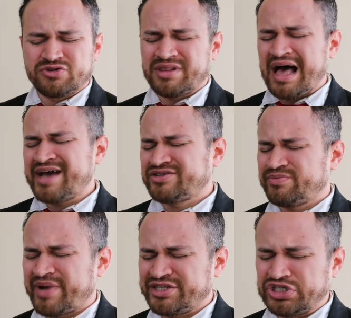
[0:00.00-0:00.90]
or lies are
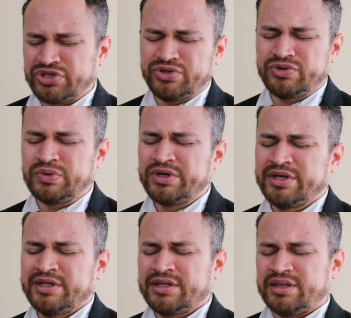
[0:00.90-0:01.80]
my 2
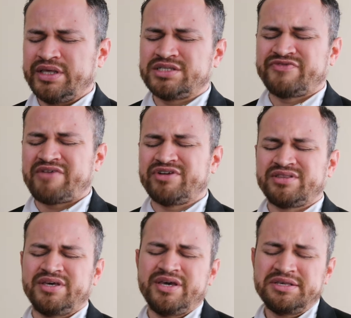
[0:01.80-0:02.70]
least
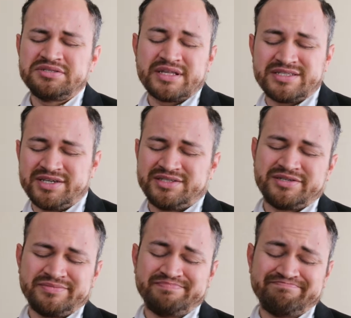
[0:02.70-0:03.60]
favorite things. That's it.